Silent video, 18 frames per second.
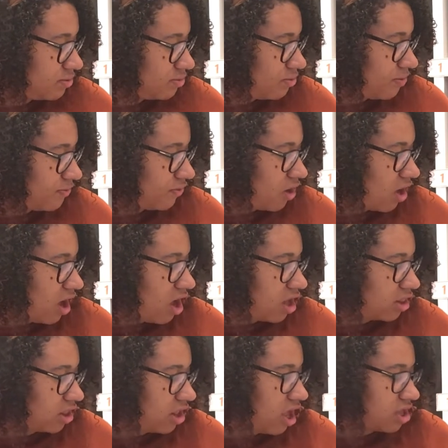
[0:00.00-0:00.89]
we've
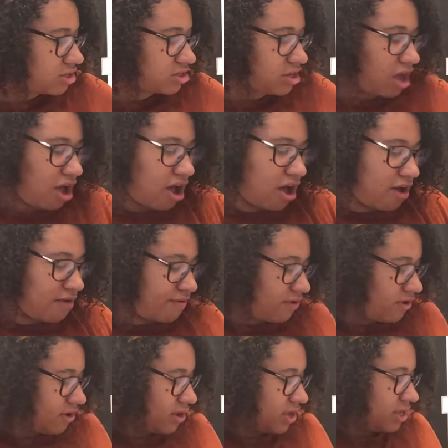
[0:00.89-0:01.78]
got lots of
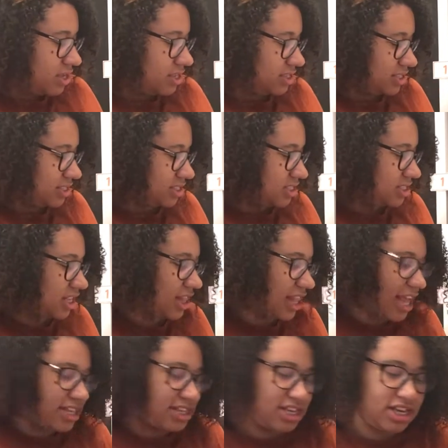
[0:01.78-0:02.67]

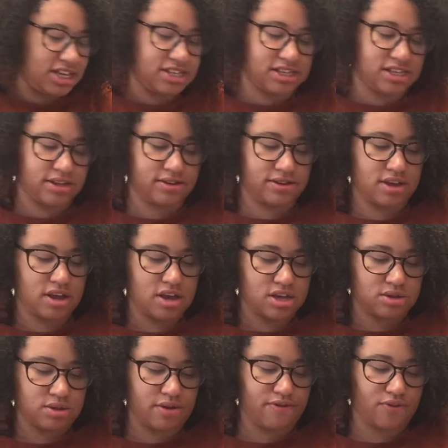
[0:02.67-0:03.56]
letters.
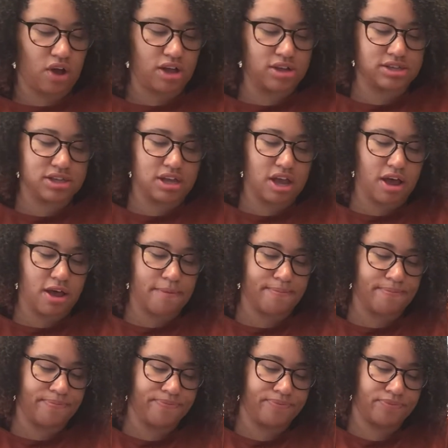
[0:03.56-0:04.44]
So we've got
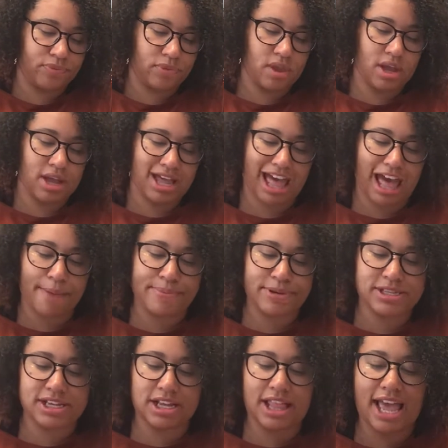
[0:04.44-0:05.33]
some
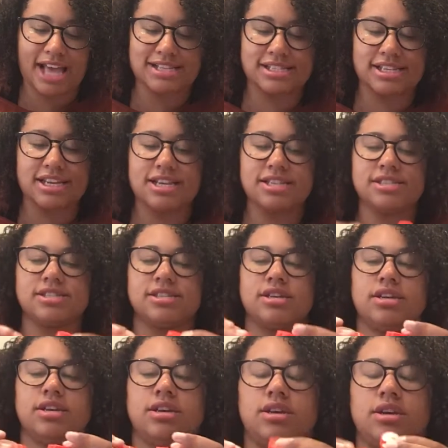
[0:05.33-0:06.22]
capital S's.
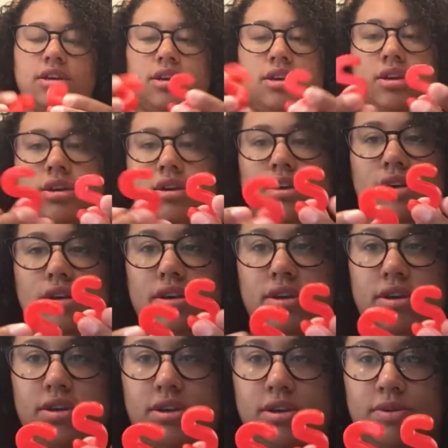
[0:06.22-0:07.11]
There
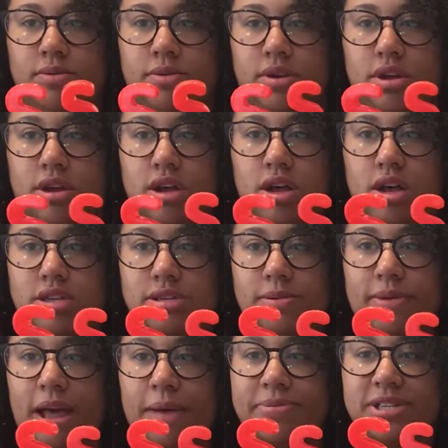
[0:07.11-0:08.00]
we go,
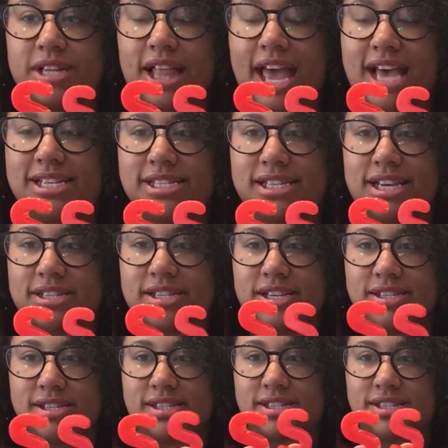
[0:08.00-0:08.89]
some capital
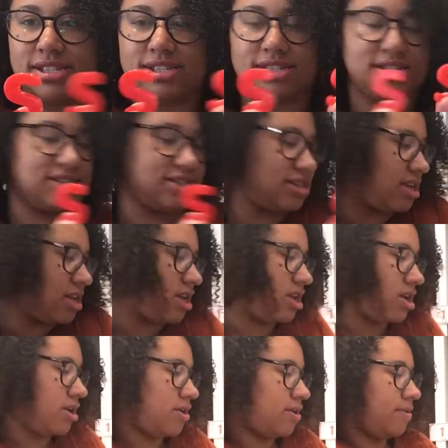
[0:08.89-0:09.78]
S's.
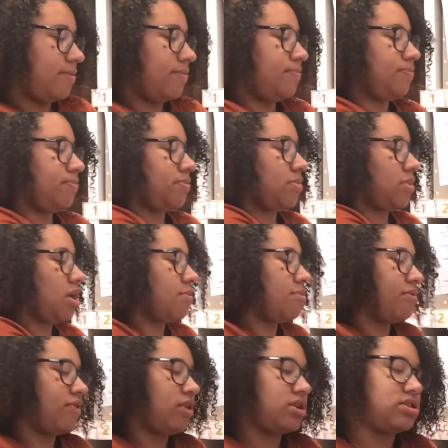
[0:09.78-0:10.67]
And
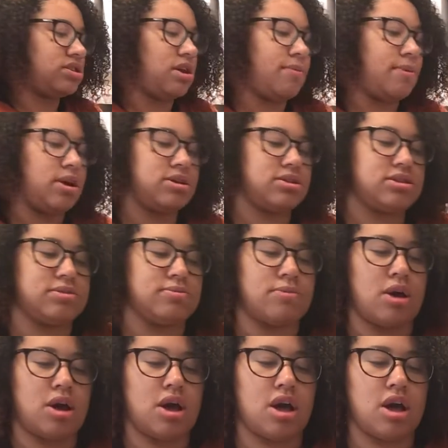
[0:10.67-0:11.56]
we've got some
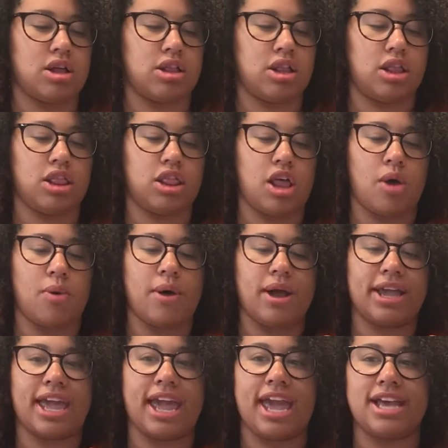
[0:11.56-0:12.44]
small
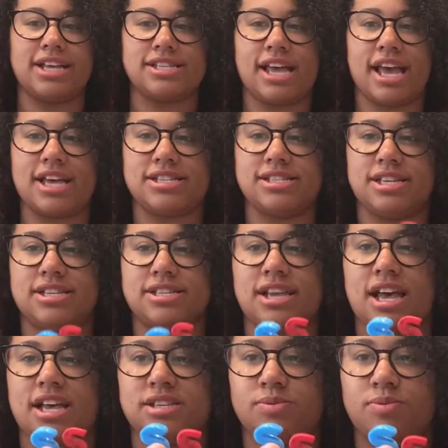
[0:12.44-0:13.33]
lowercase S's
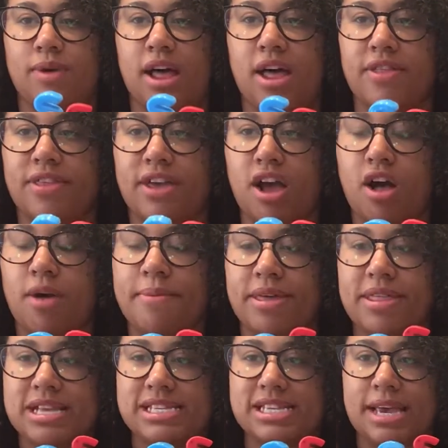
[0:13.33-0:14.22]
as well, and they all
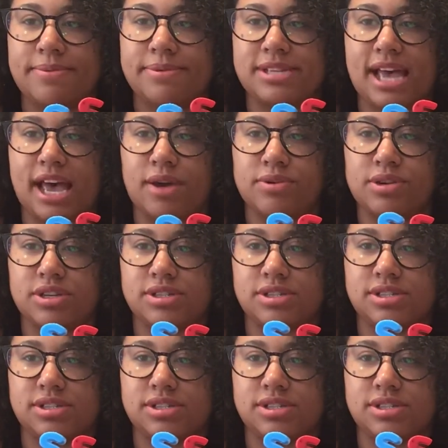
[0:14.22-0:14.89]
make the same sound.